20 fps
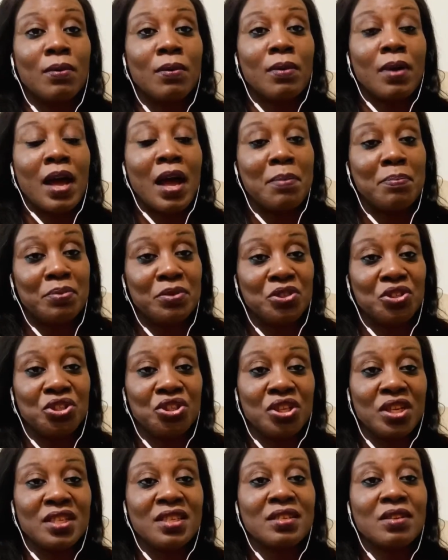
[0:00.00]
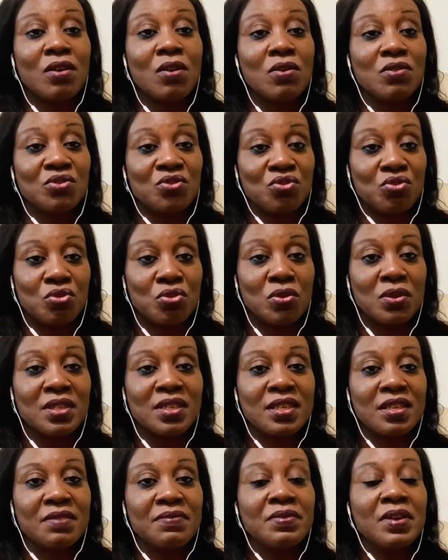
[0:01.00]
appreciate
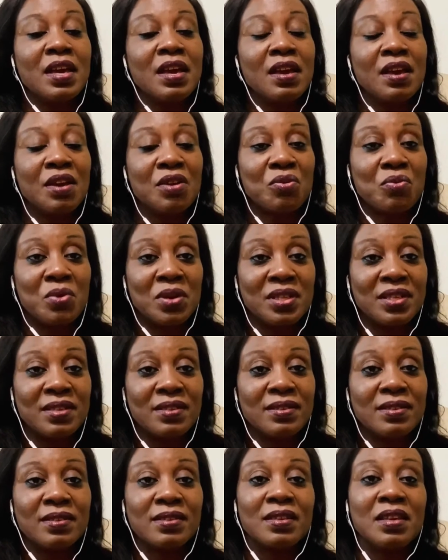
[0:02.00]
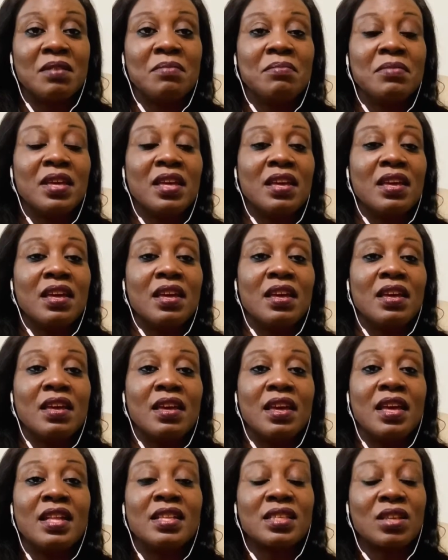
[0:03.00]
constructive criticism.
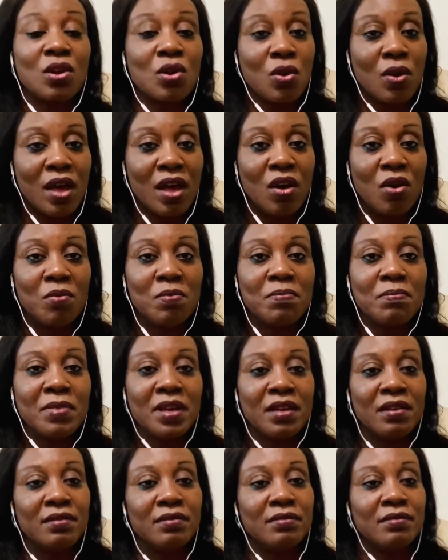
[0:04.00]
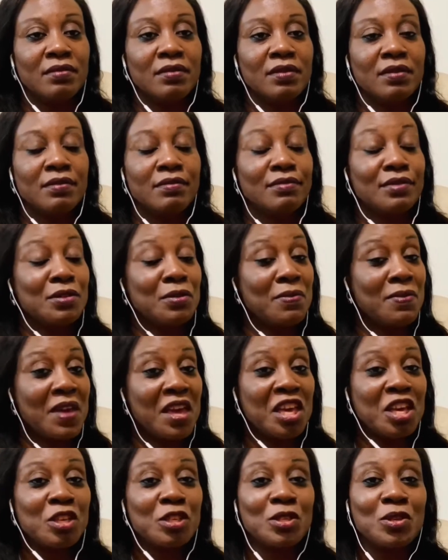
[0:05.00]
It's going to help me. So
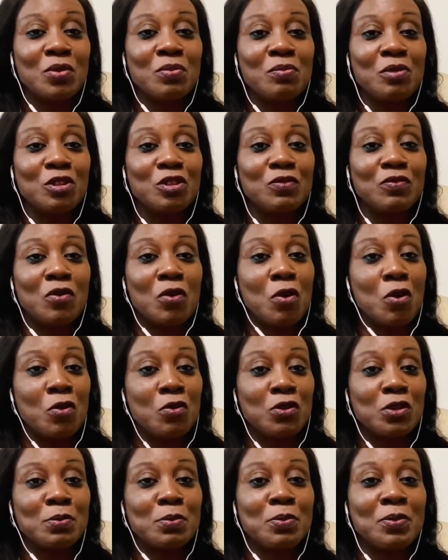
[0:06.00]
thank you so much for all those people